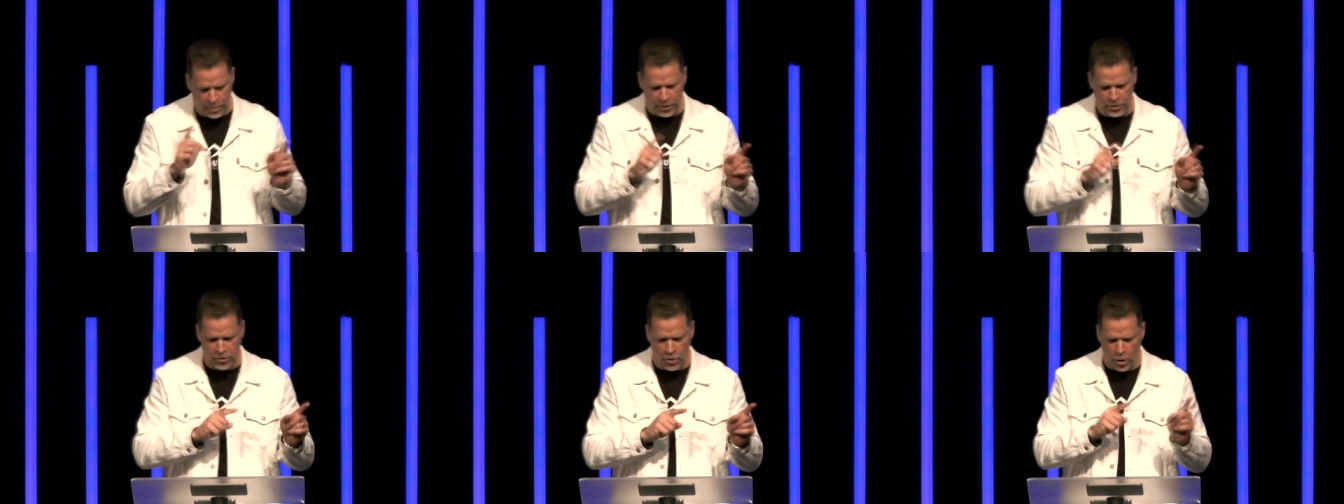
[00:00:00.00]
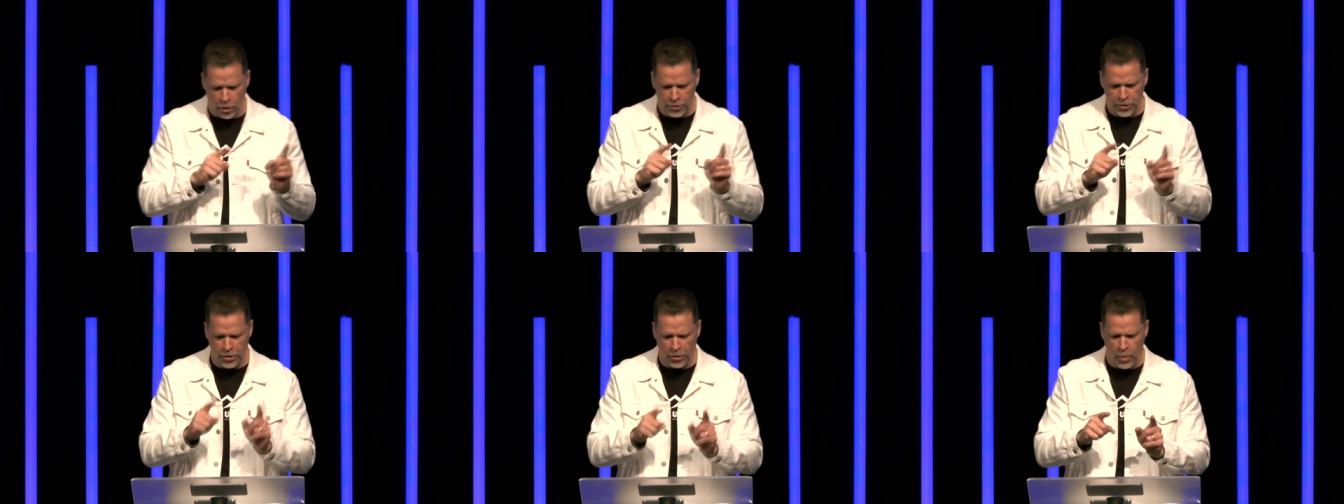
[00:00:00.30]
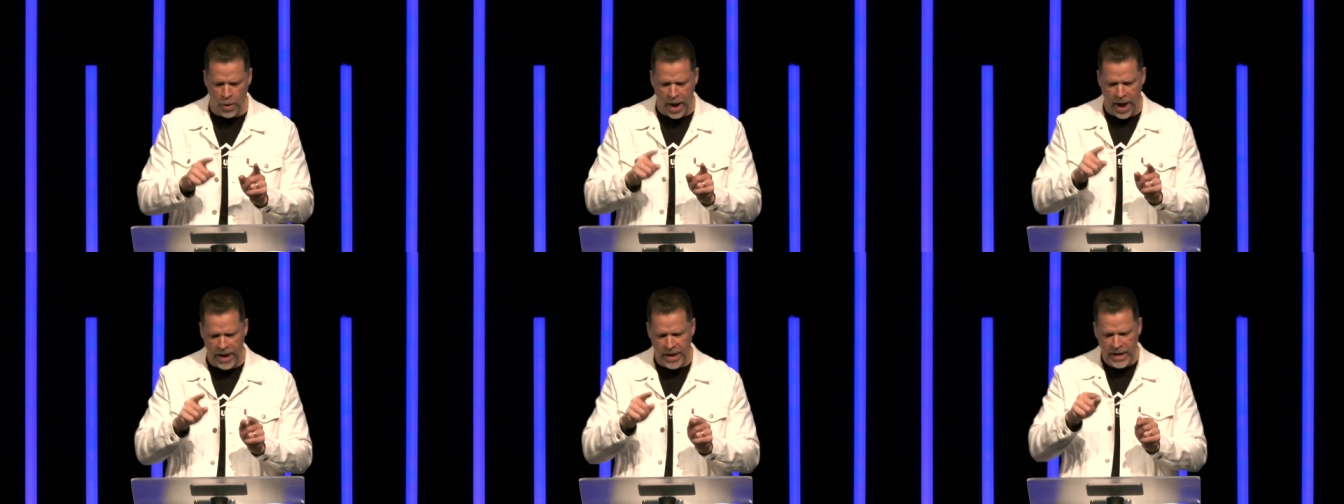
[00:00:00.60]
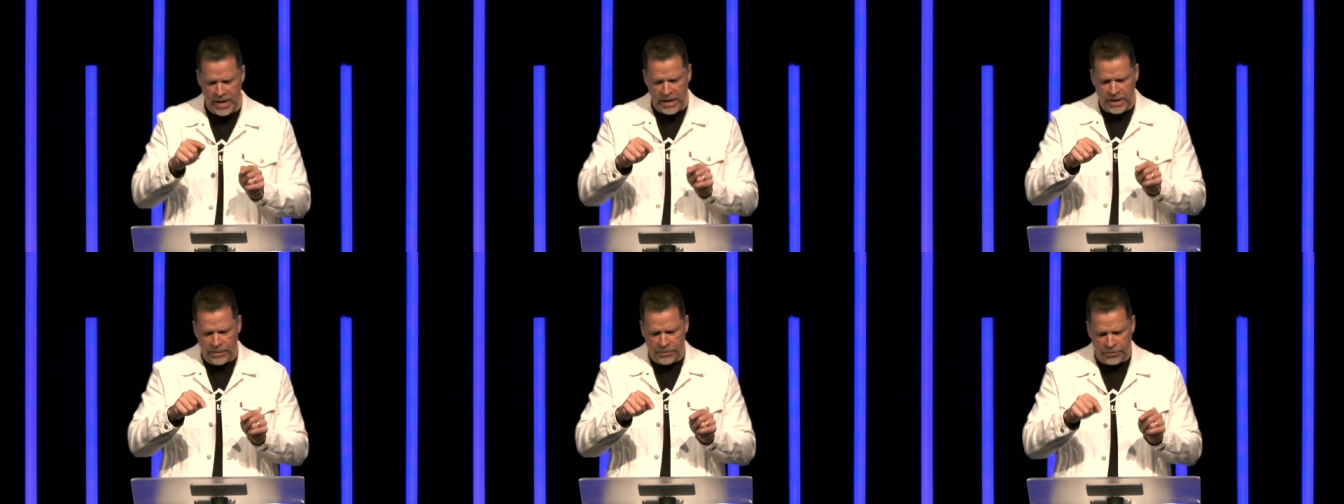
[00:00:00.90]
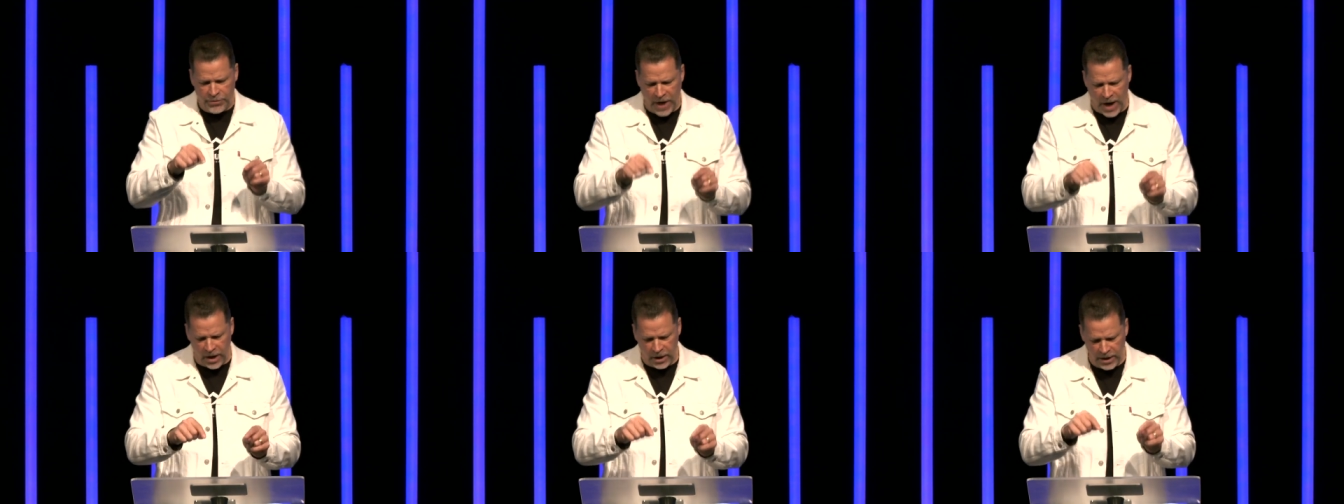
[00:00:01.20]
But go your way,
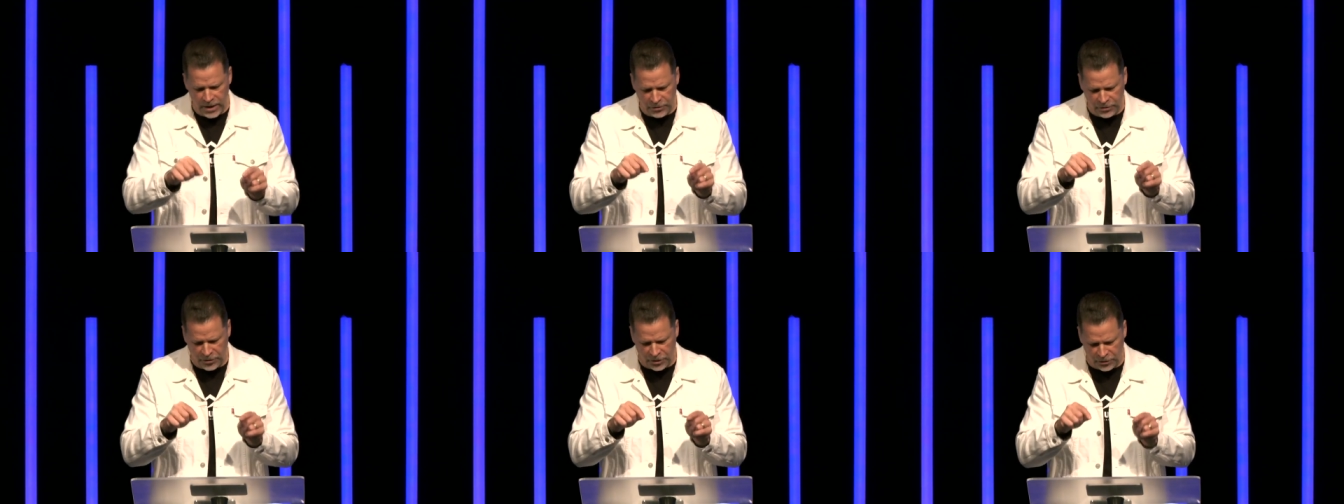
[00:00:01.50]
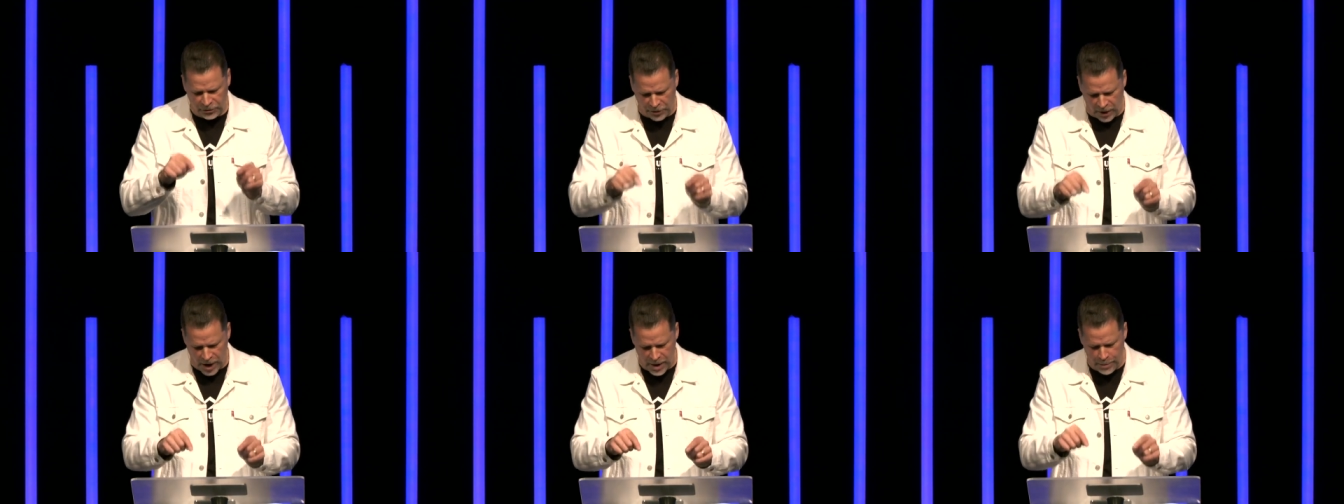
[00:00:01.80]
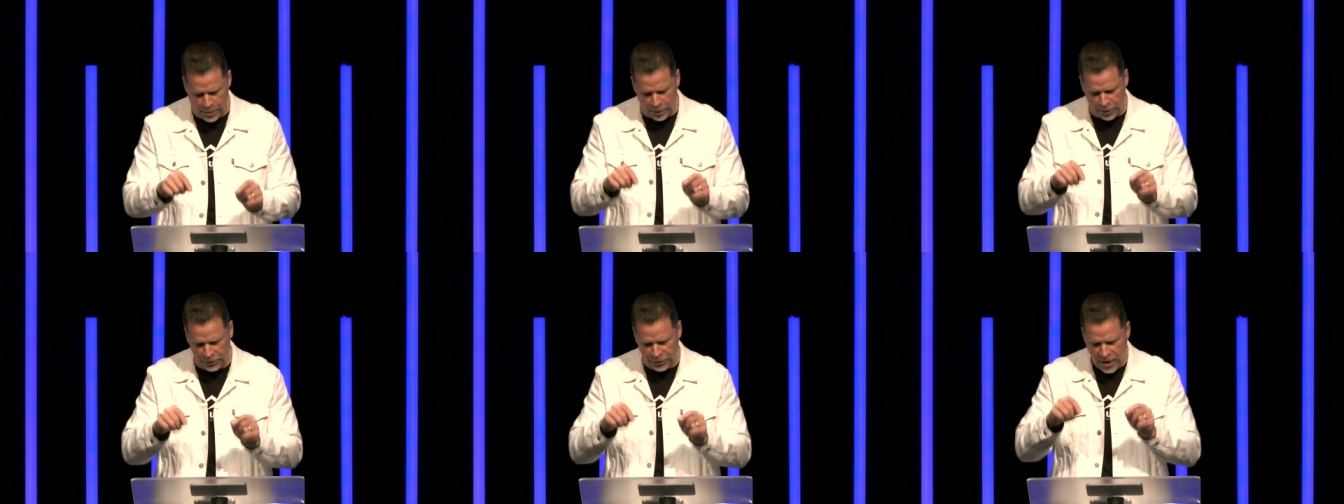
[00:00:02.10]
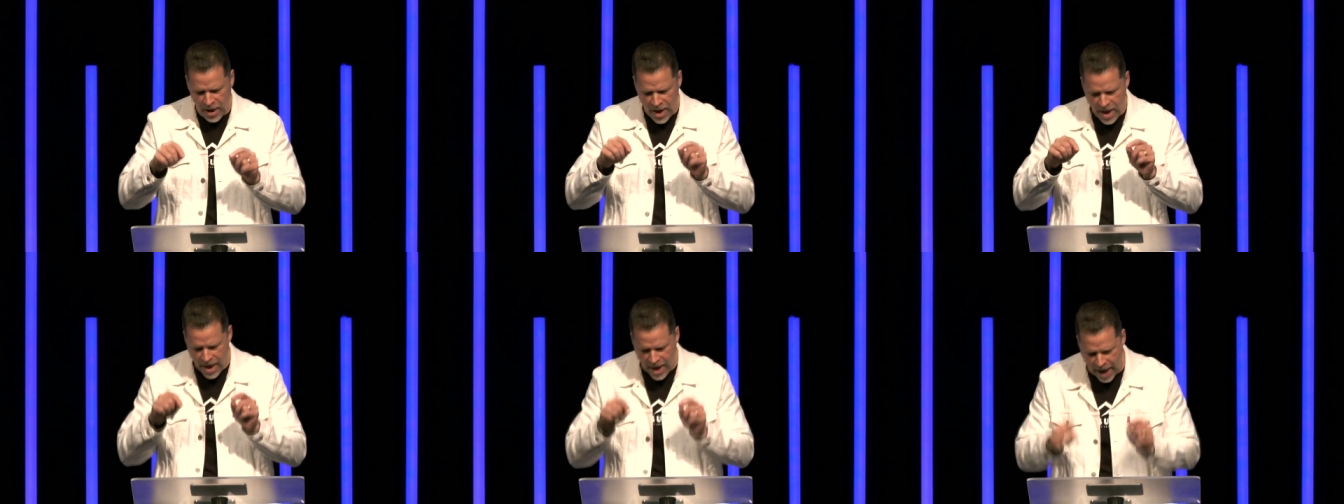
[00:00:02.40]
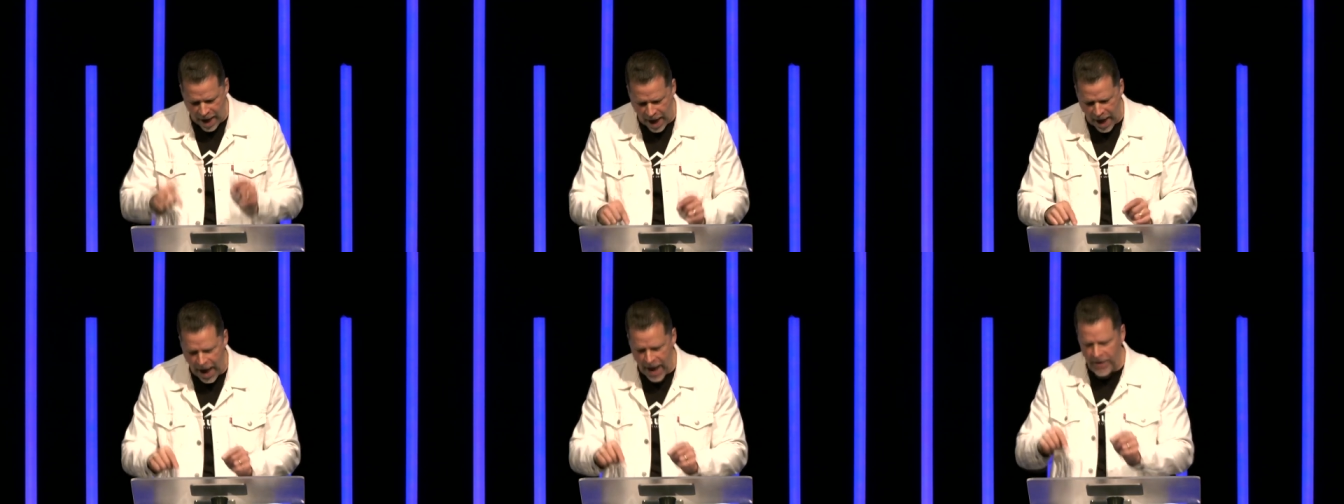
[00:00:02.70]
tell his disciples
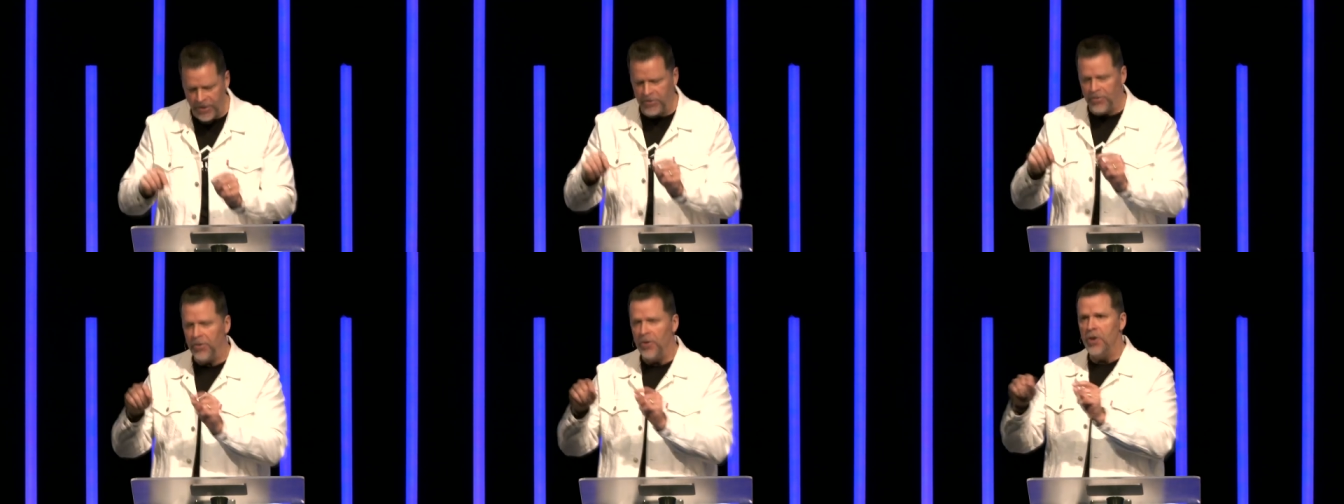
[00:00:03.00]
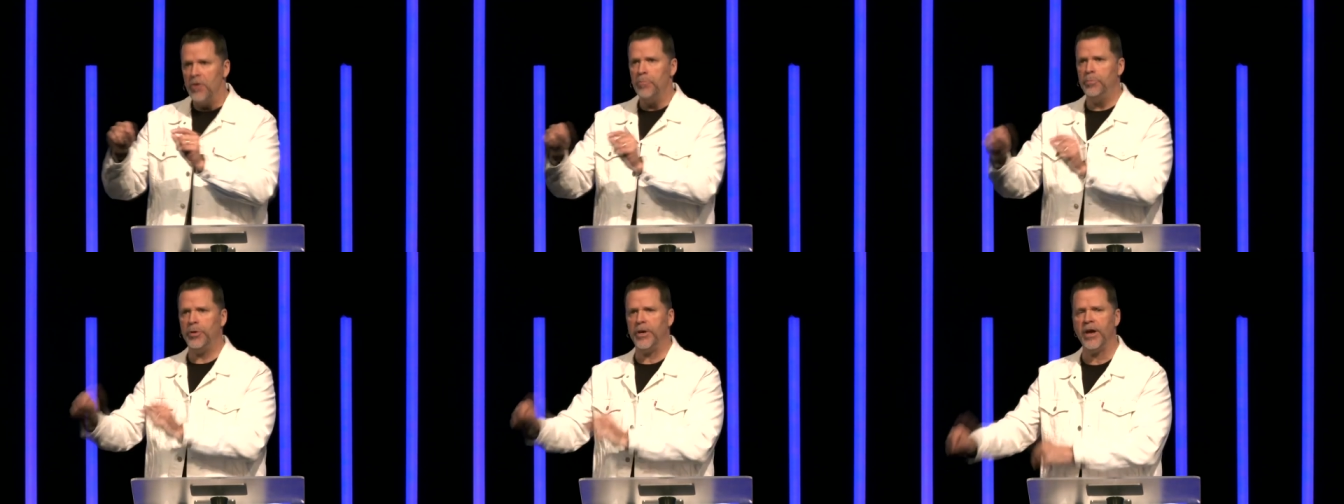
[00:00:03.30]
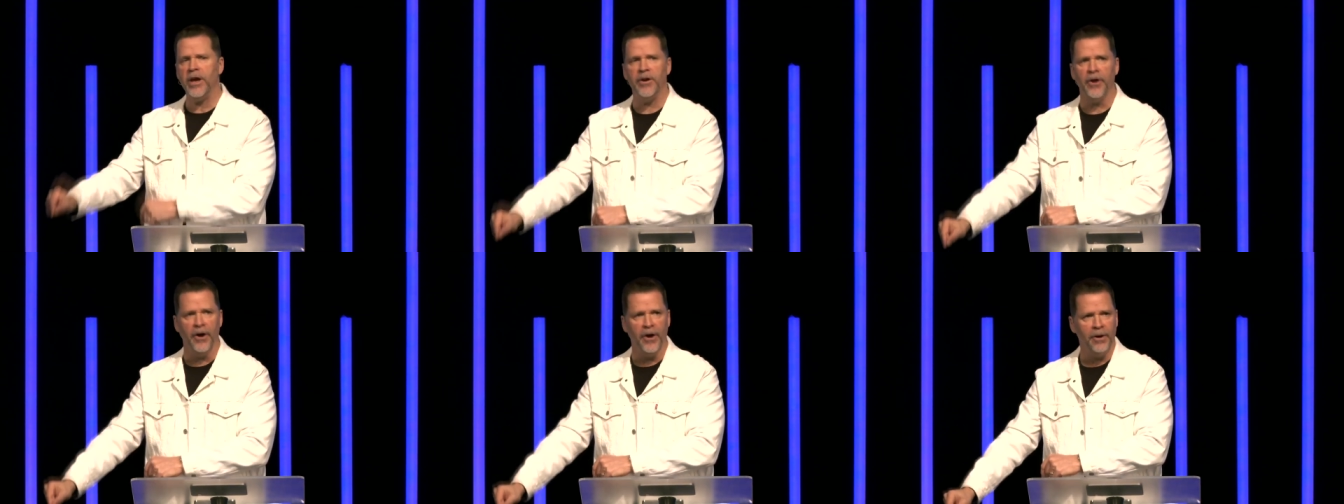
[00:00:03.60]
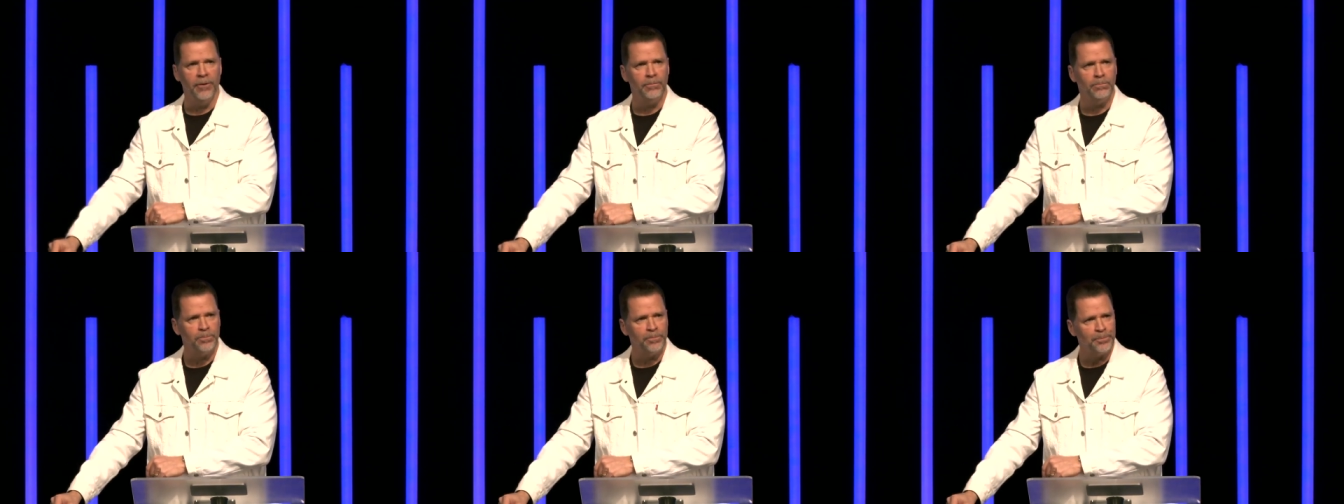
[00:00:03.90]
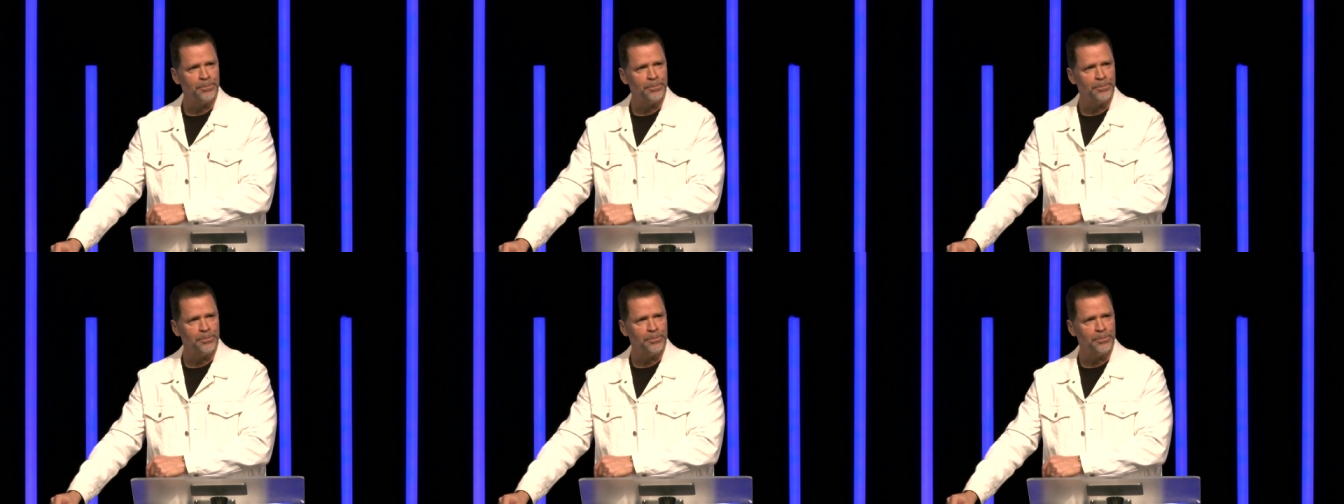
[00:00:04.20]
and Peter.